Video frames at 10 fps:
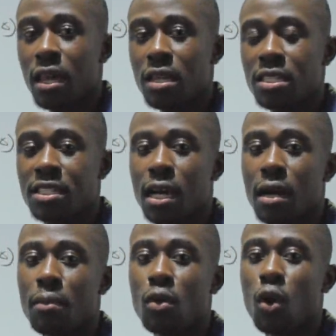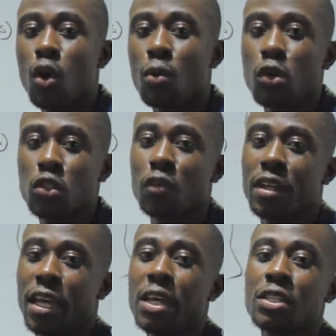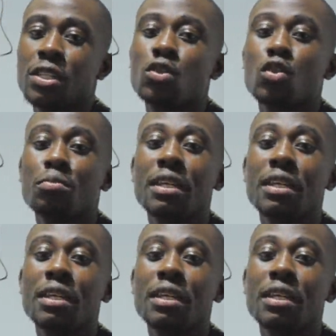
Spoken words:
Some or most of the entries will be